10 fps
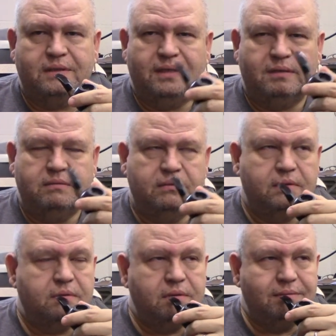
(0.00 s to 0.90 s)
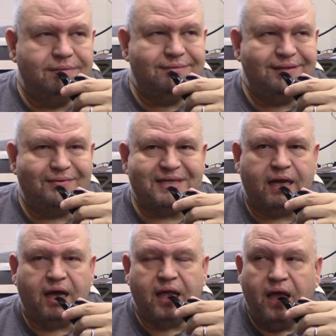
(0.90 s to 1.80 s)
you know, I was a
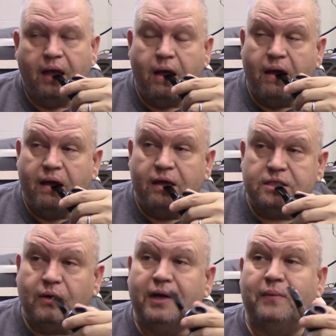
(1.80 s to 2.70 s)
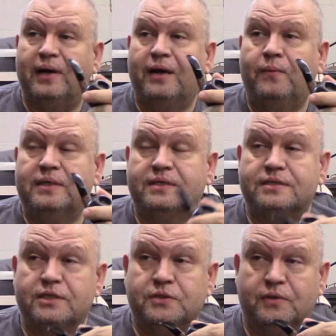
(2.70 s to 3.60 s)
guy. So anyway, I went to
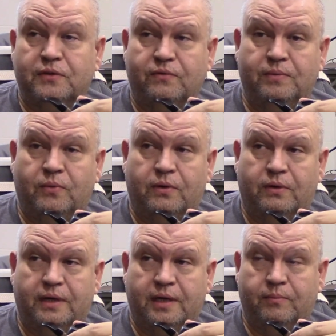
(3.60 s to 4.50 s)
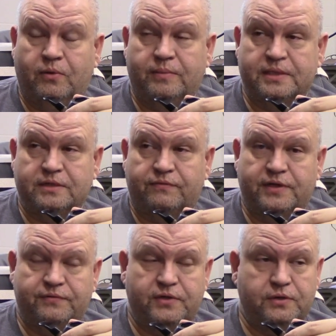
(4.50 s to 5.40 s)
Century 3 Mall and I bought myself a
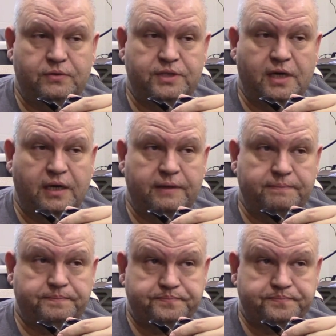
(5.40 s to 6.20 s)
nifty new jacket.